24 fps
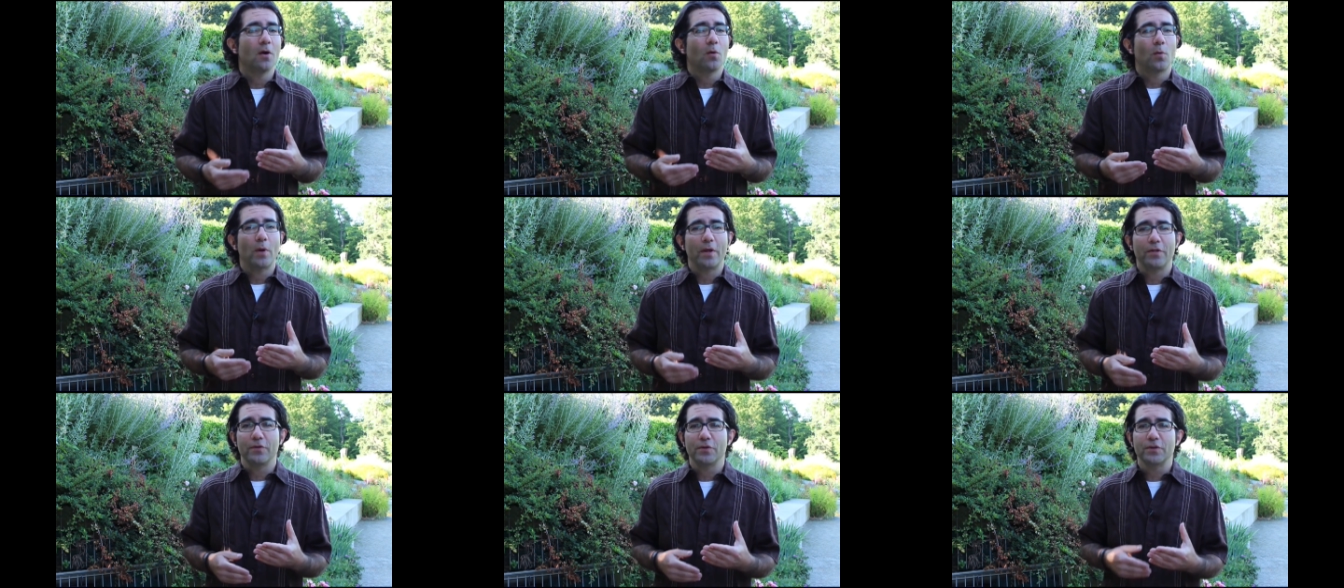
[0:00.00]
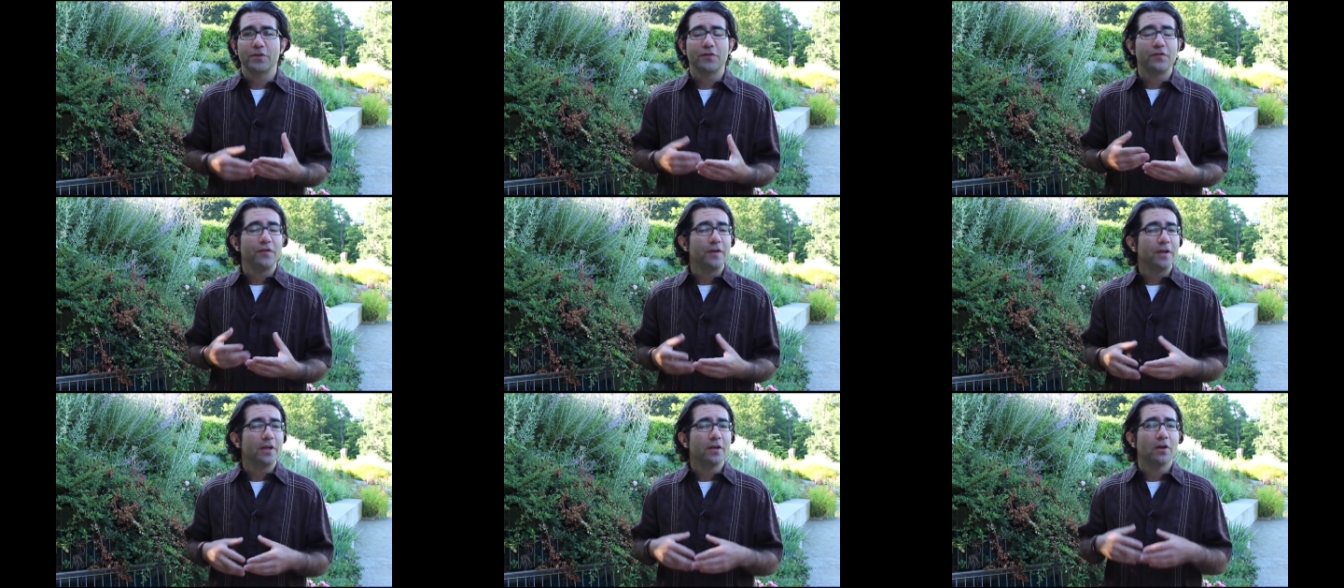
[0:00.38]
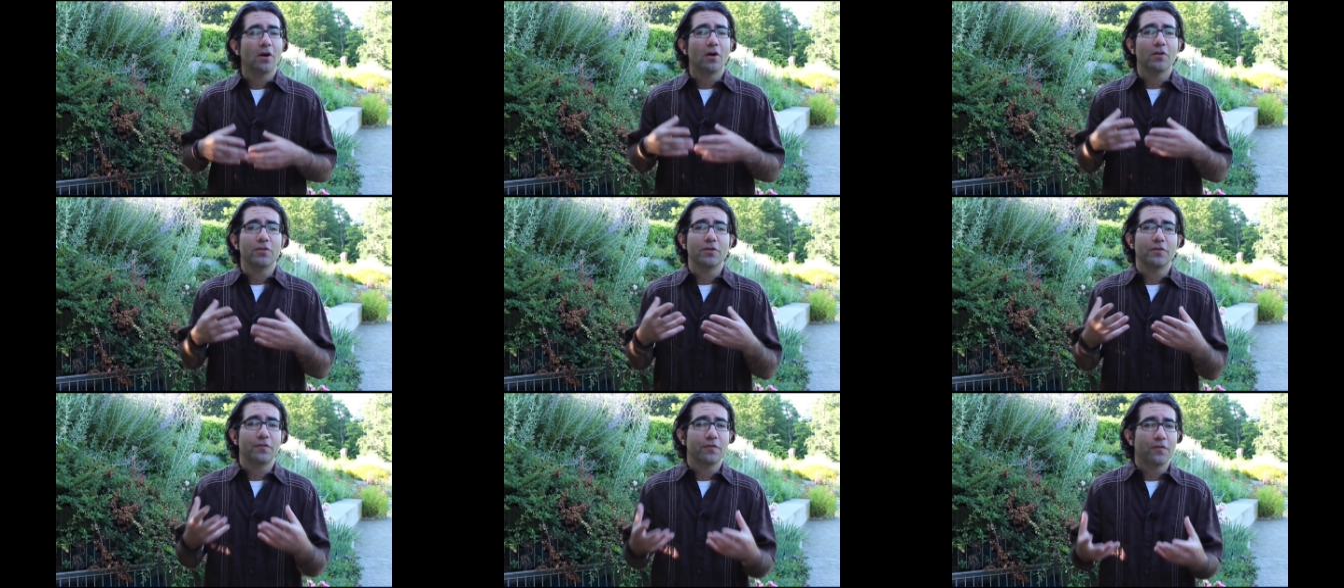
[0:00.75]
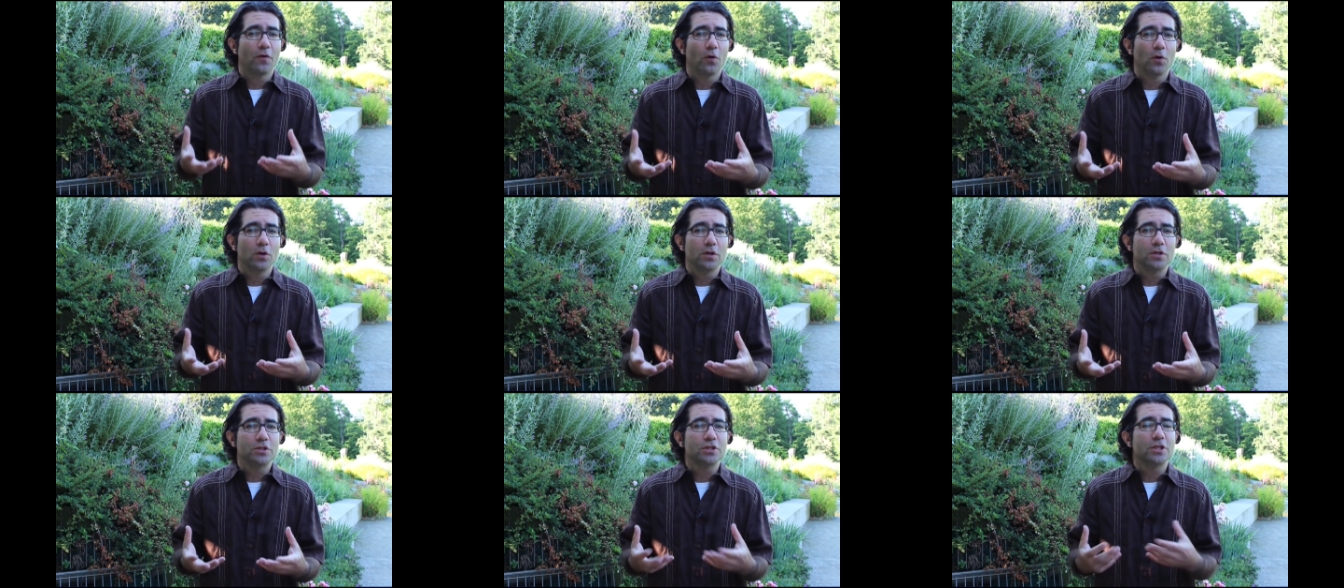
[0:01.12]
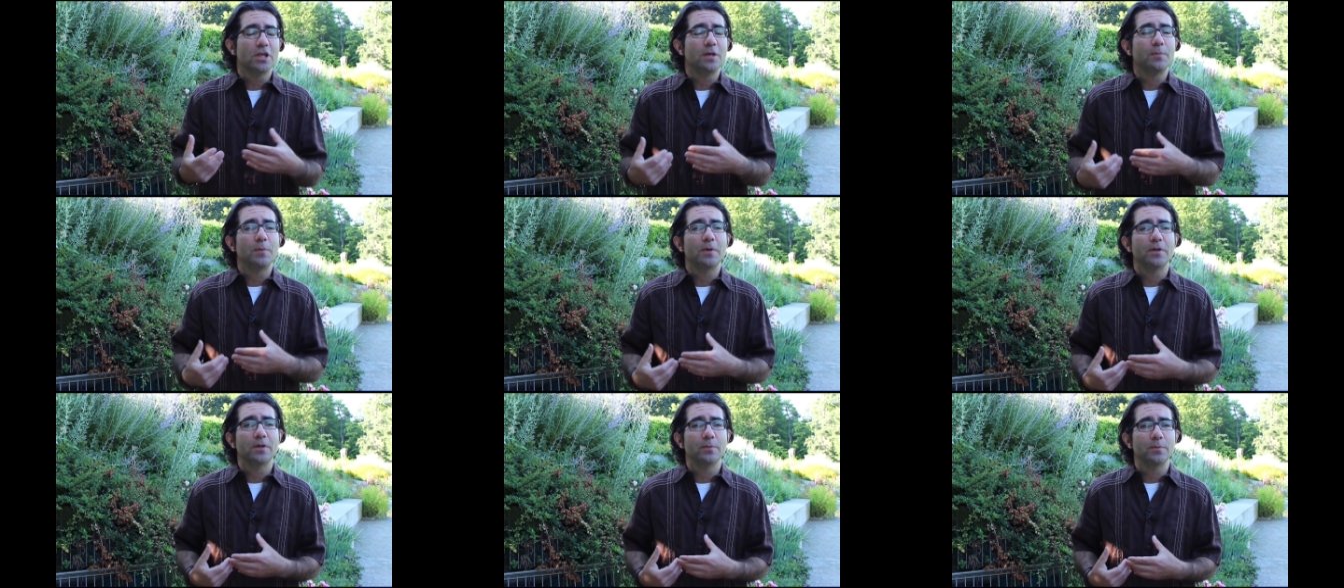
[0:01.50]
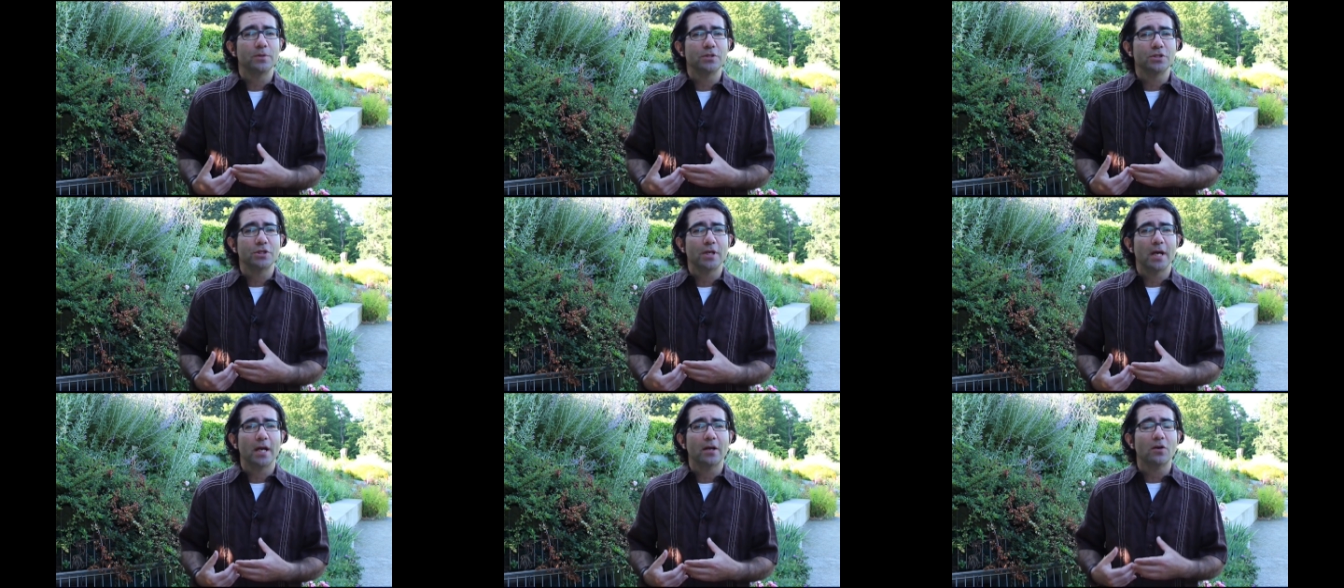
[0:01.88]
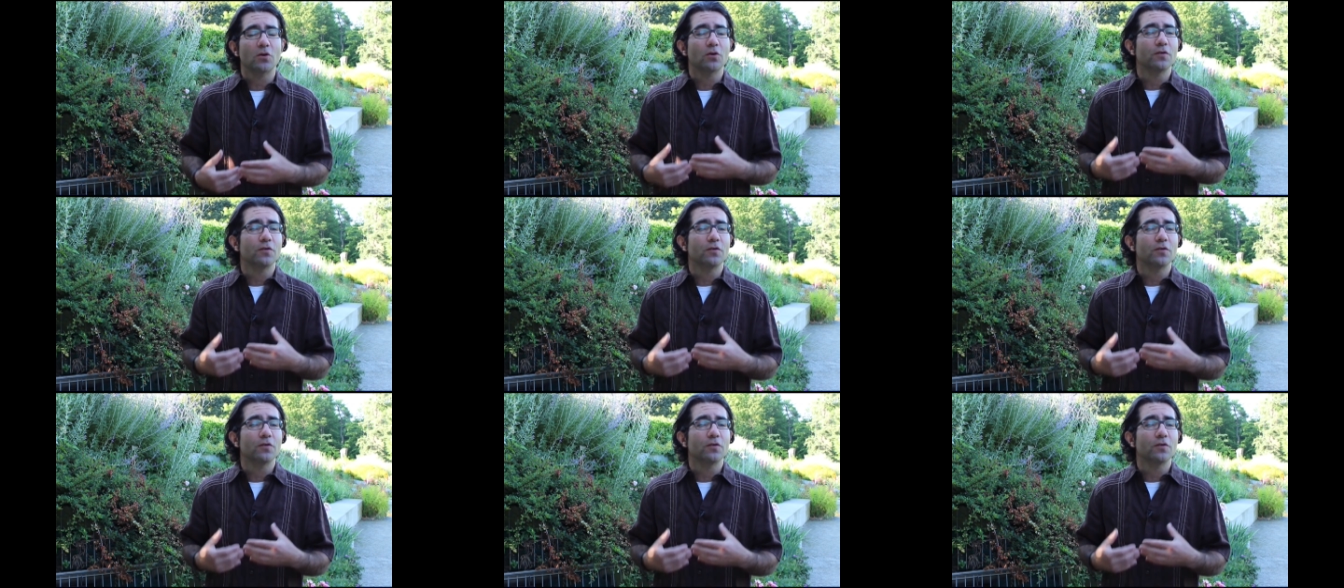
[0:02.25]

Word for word: whether it's feeding on their foliage, keeping them in check,